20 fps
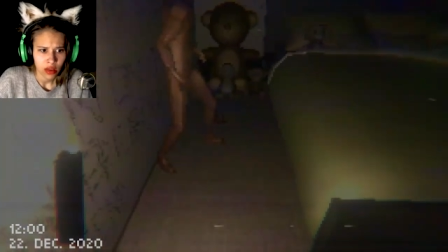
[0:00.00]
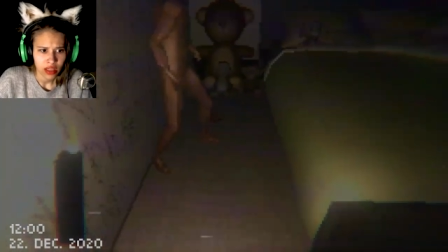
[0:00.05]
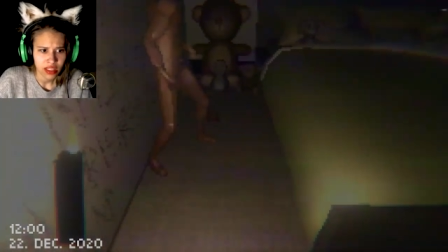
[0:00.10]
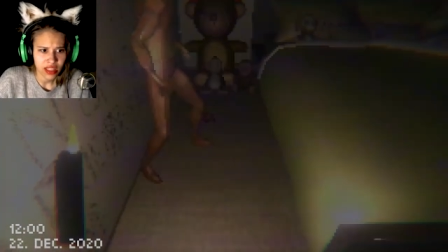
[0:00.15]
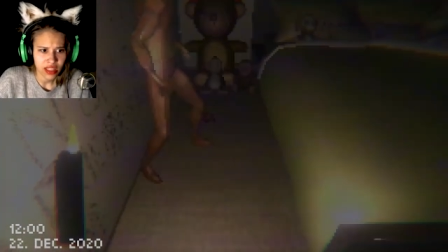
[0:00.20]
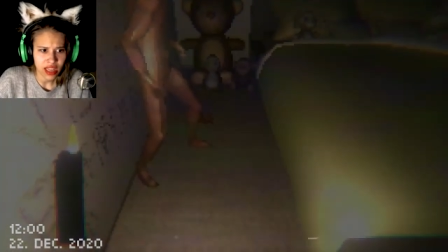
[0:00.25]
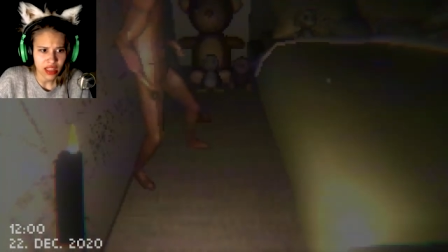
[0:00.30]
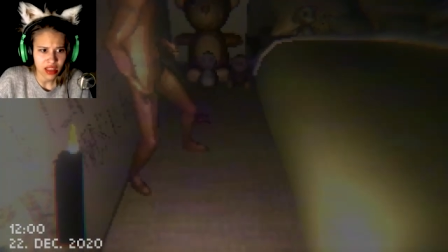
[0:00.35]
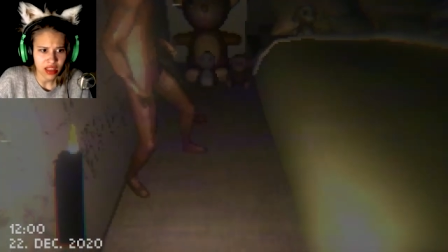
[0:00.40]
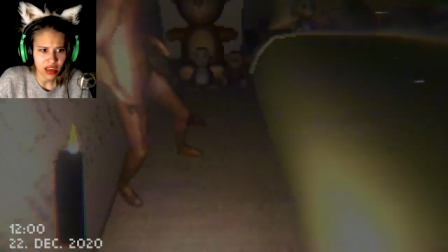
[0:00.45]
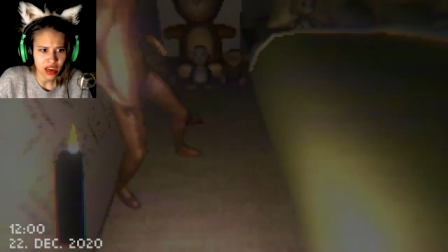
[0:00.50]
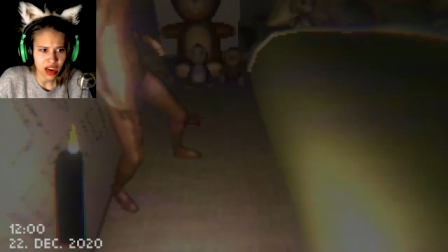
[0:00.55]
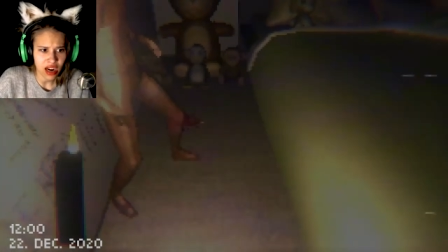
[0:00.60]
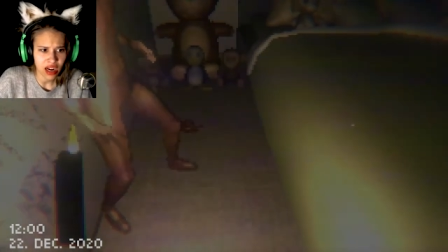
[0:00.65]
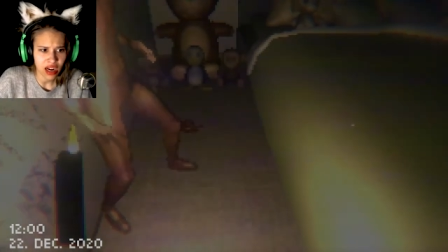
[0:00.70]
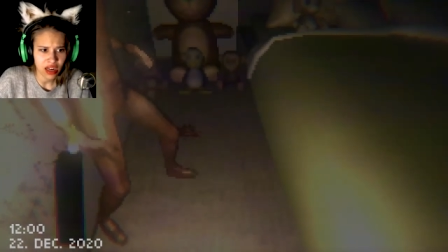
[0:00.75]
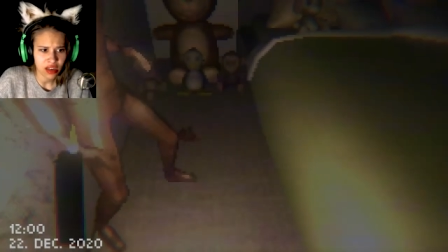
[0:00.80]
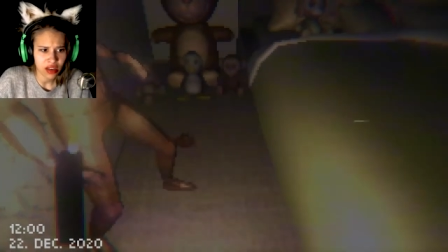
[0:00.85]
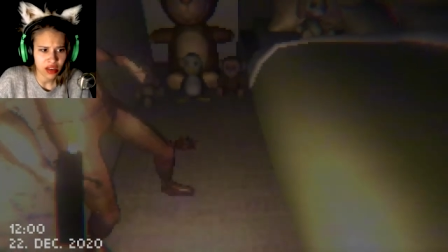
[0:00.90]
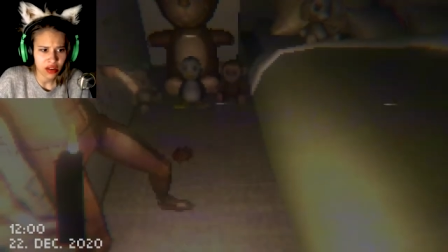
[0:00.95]
Is that a
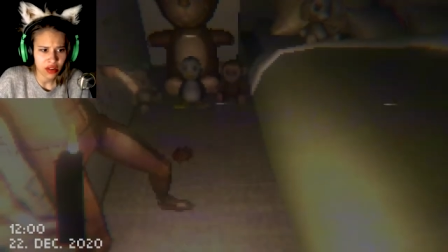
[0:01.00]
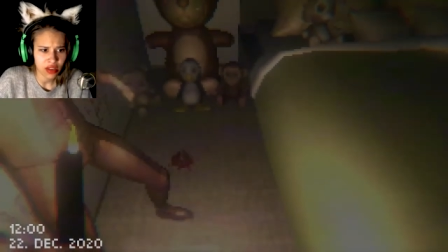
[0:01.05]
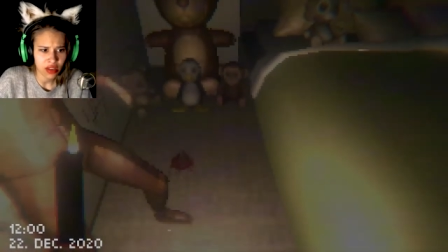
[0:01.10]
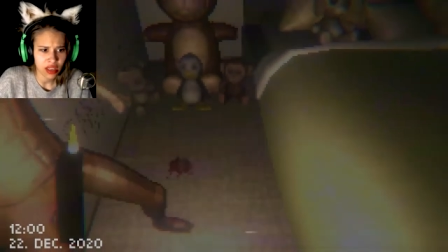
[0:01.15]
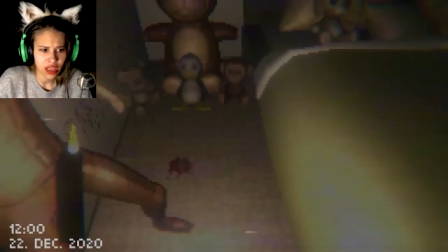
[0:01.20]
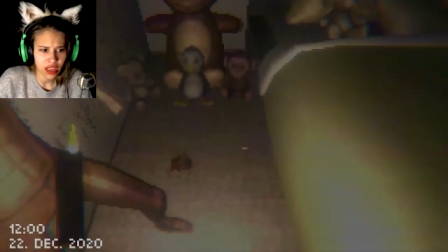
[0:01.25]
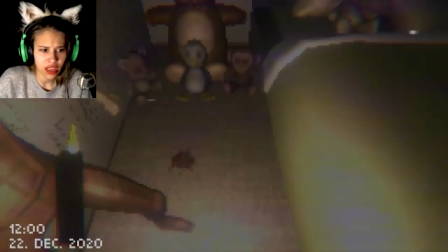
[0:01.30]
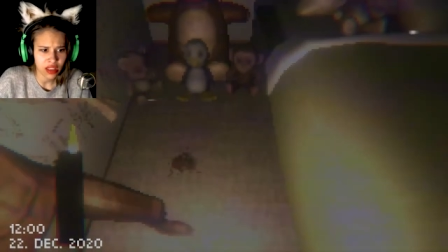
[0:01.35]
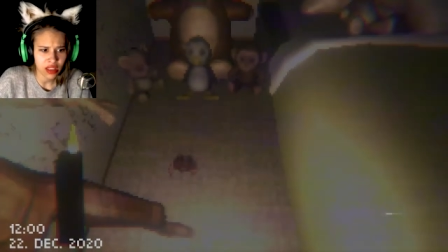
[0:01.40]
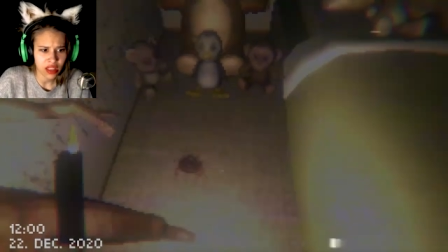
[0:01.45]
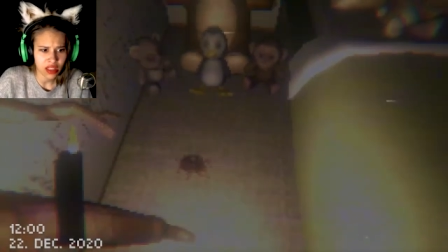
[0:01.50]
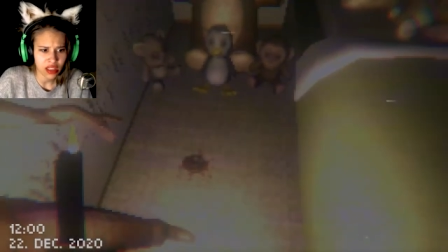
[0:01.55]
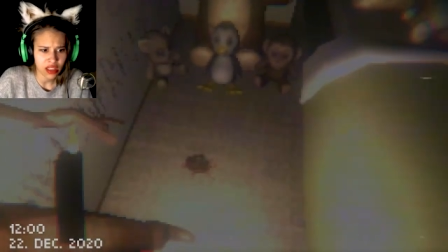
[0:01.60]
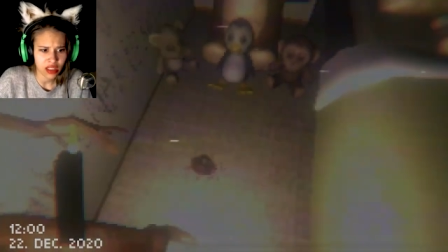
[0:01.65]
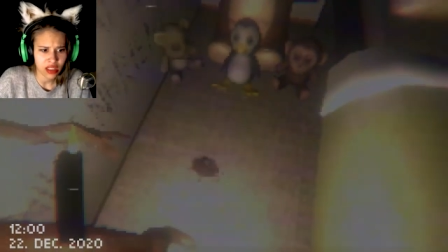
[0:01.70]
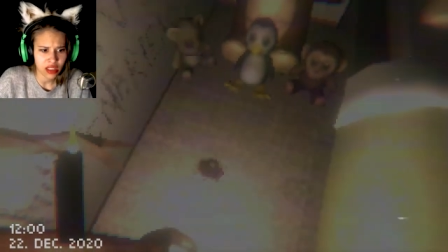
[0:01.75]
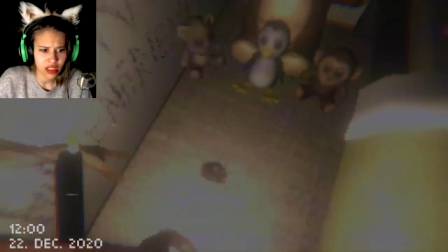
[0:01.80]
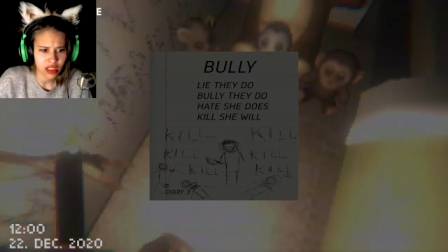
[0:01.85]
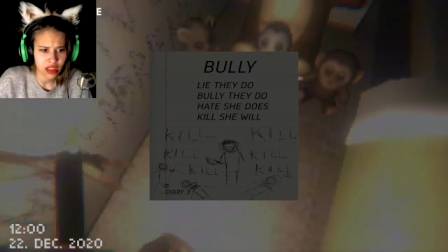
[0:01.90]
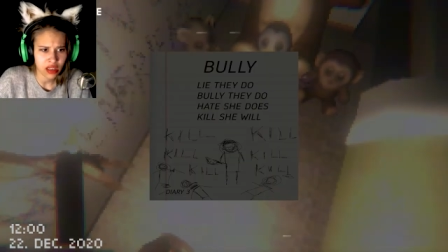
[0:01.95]
heart? Okay, that
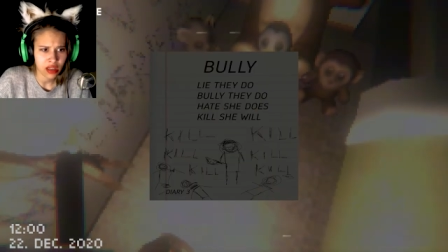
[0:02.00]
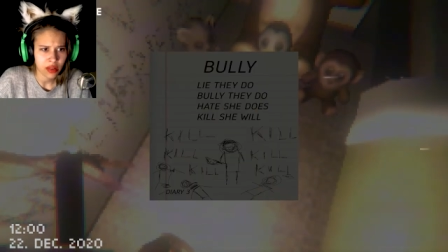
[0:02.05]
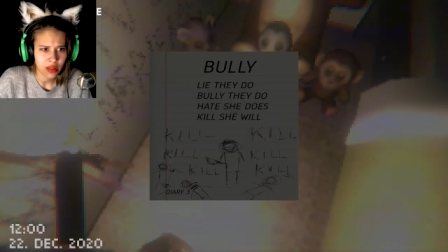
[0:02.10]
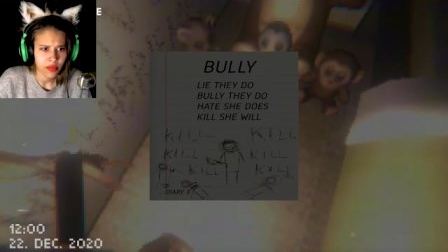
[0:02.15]
is.